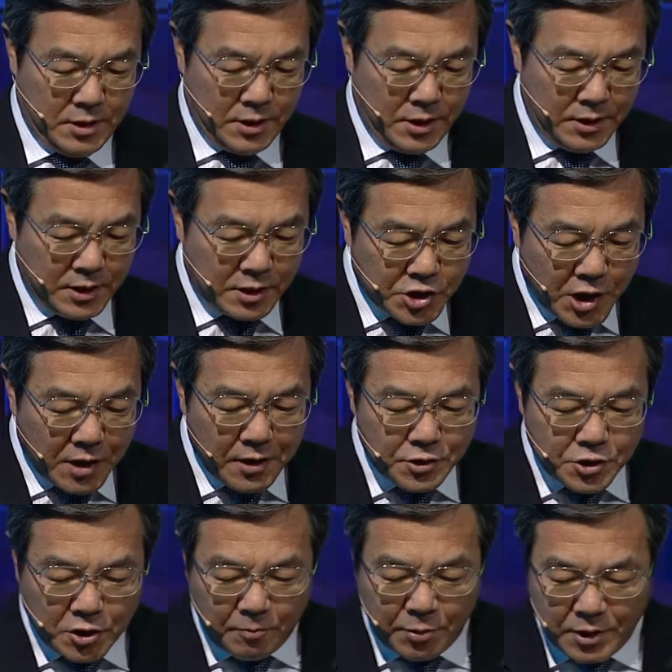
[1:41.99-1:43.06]
in a
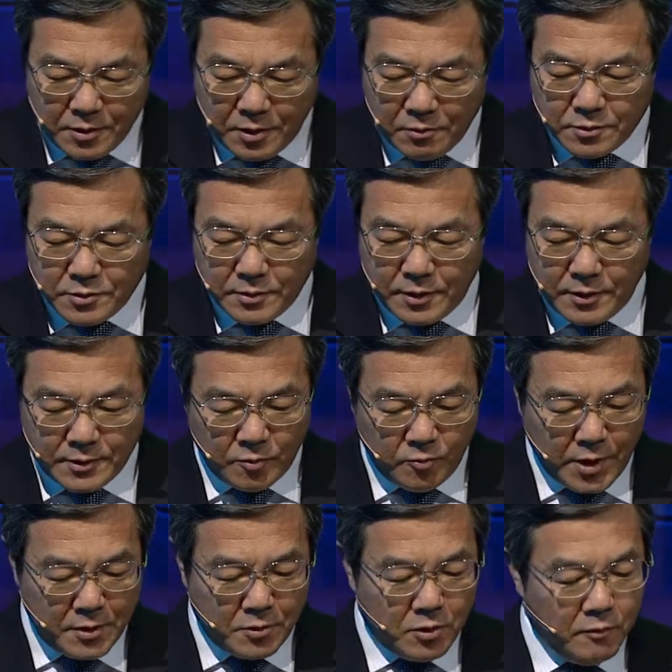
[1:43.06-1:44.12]
challenging period in the
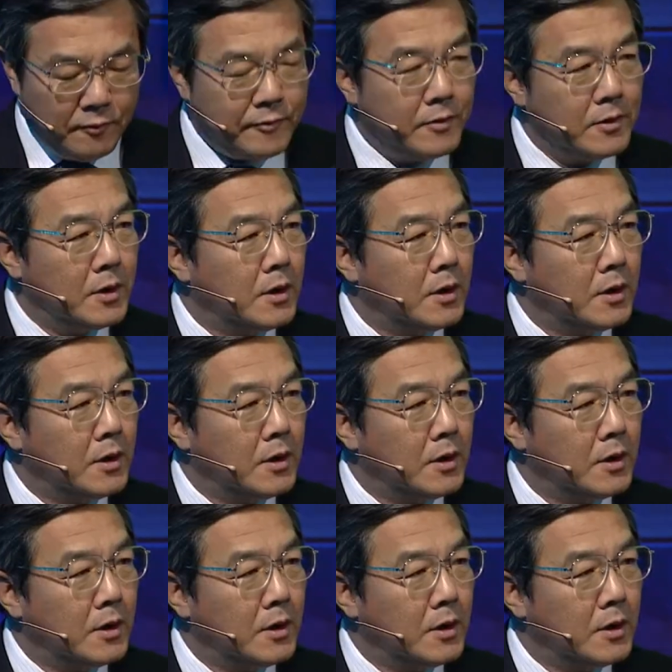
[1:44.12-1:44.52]
wake of